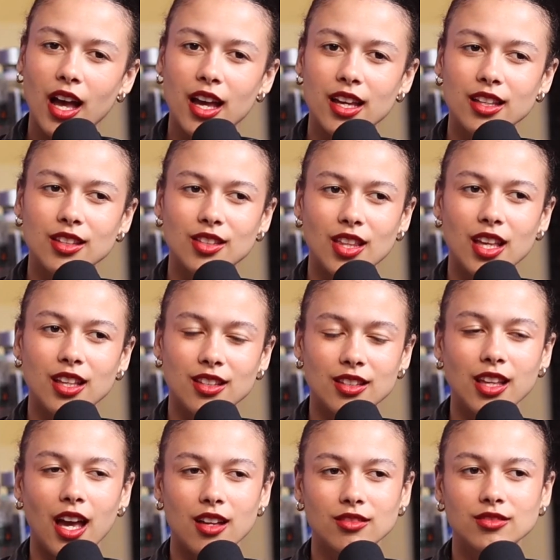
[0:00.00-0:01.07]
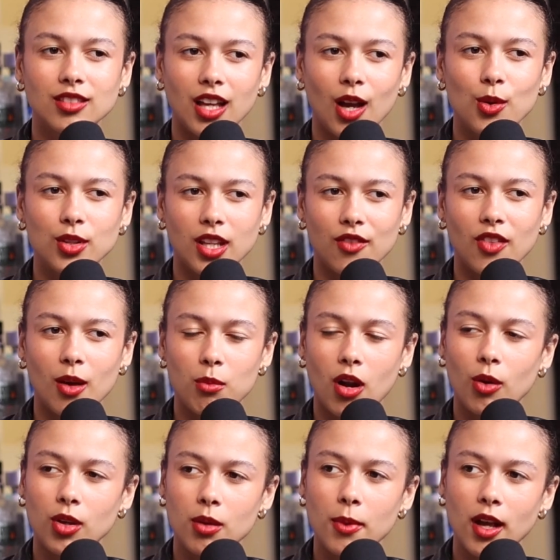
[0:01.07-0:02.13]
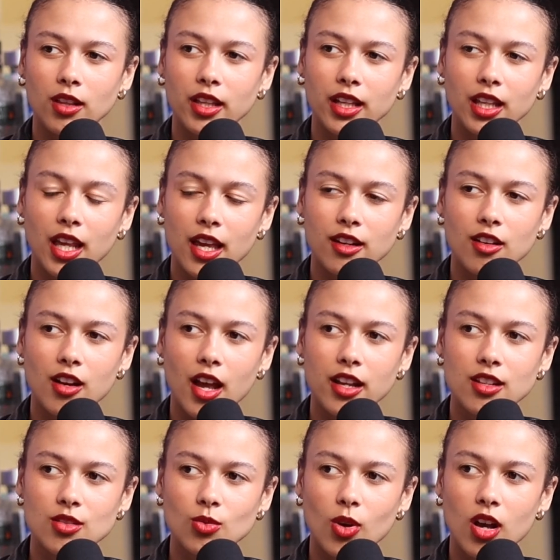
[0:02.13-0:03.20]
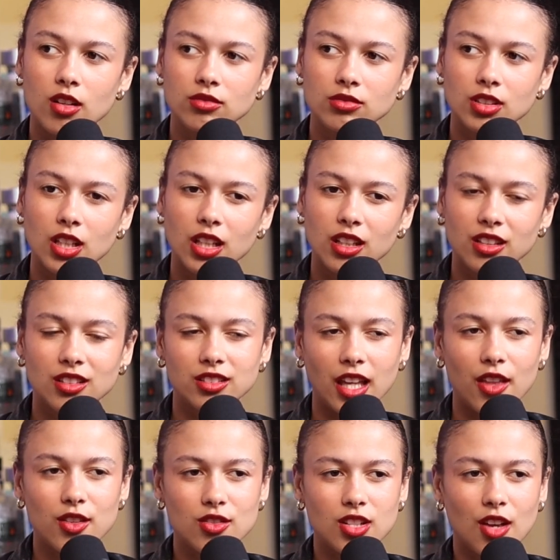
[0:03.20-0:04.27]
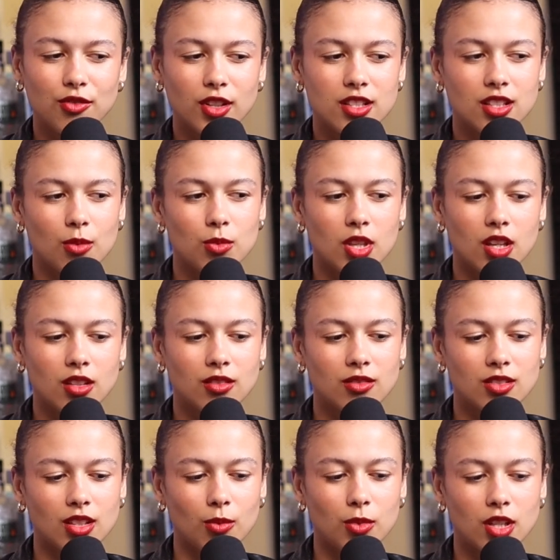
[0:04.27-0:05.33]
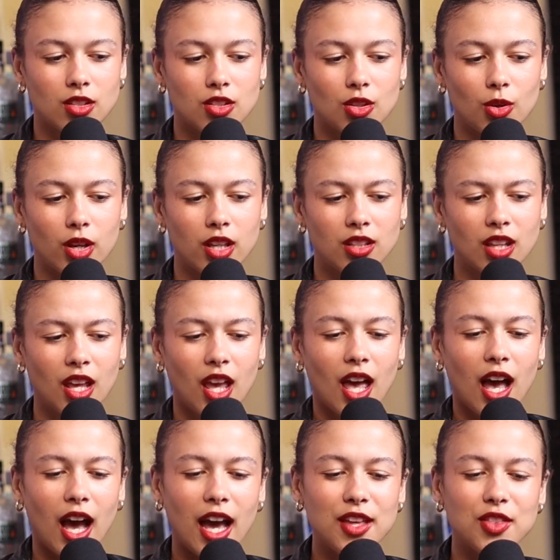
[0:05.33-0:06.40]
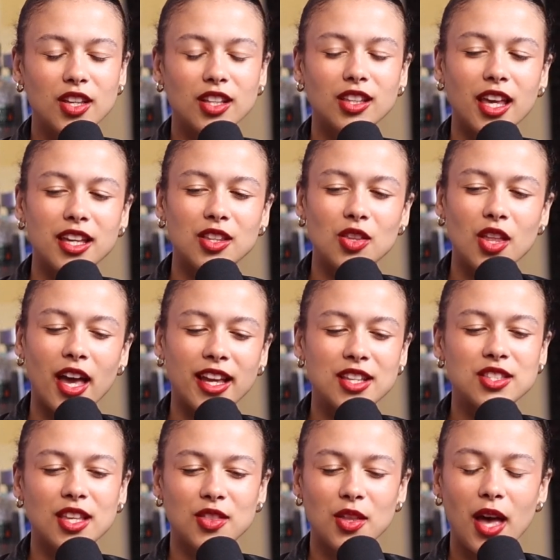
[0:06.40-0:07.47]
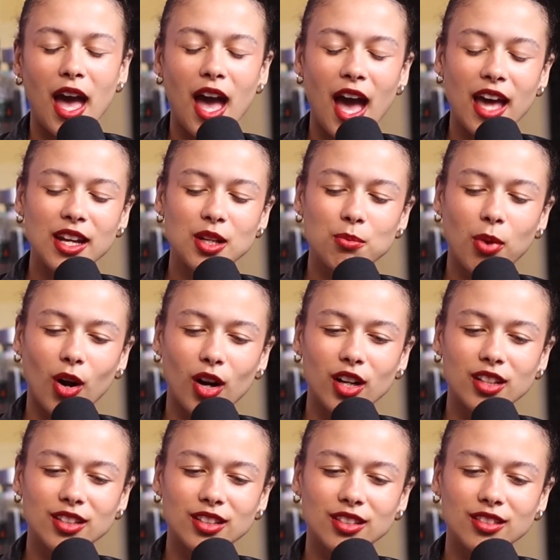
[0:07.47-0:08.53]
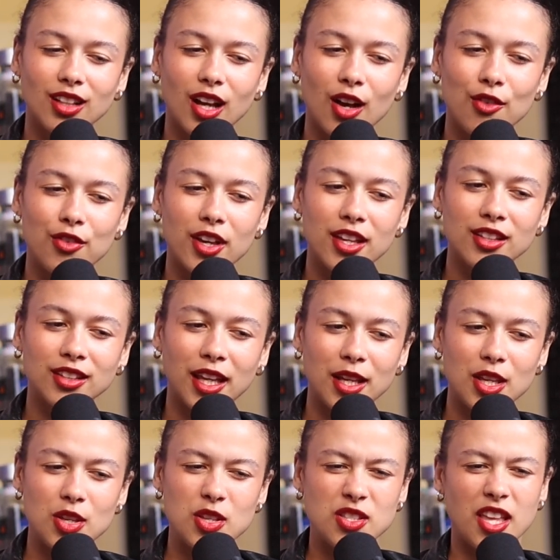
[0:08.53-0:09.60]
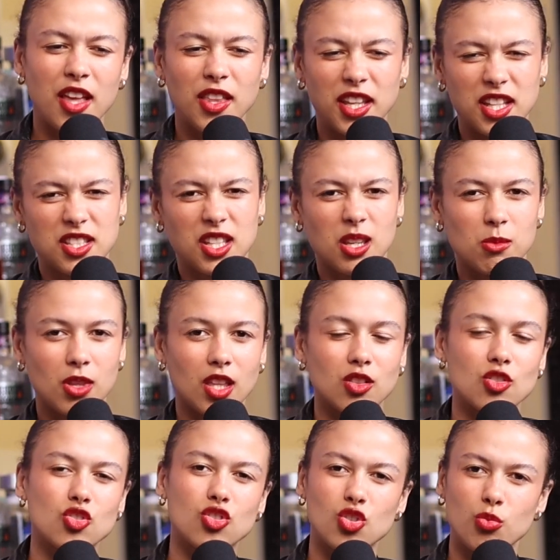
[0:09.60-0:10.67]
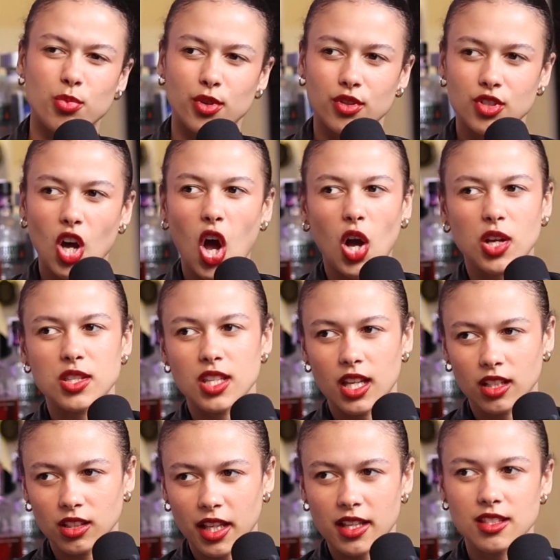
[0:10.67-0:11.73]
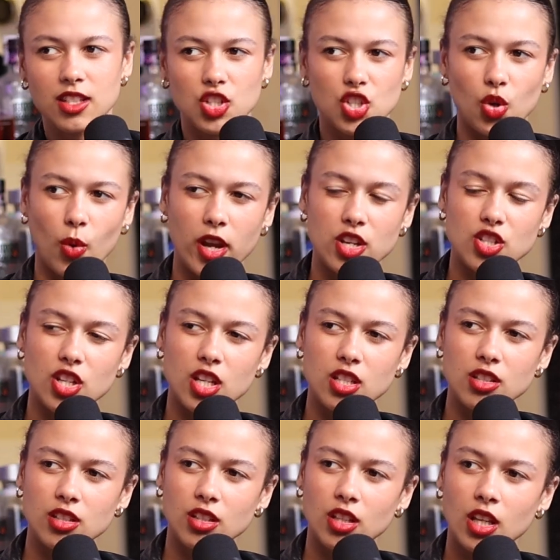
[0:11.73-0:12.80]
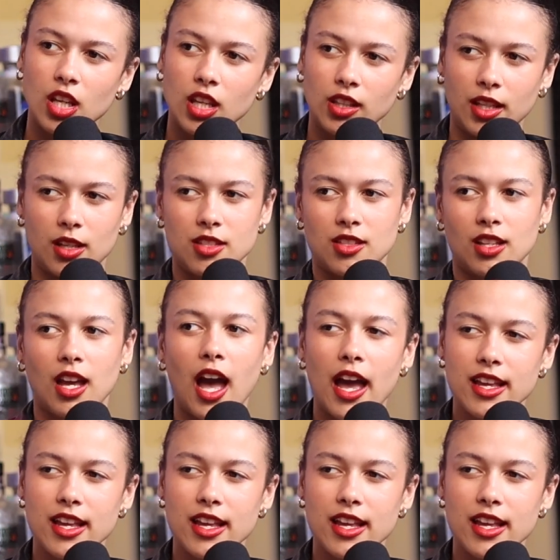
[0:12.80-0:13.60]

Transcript: I think, I would give that probably about like an 8 or 9 as well. Cause there's definitely something to it. I think like, I guess like the added part of it, like, is that like, it's going to be like the super toxic like situation. Like, cause